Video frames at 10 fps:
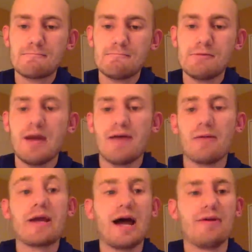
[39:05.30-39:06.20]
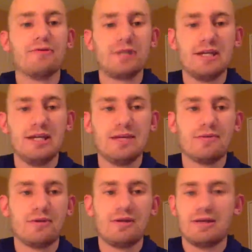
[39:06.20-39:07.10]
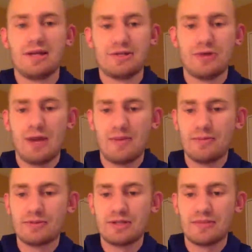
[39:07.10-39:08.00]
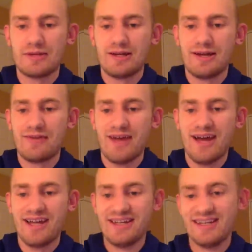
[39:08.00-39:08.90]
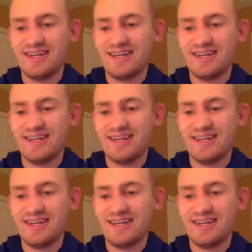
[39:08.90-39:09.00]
you had like on your team, or you didn't like drop him or something like that?